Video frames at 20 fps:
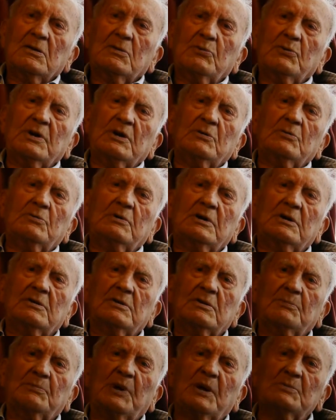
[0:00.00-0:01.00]
where, where
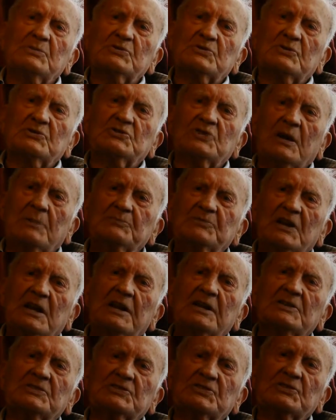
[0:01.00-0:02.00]
the bombs were dropped in
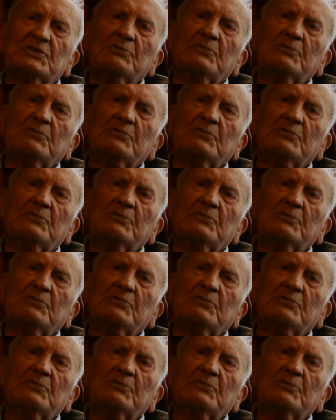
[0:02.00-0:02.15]
Leicester,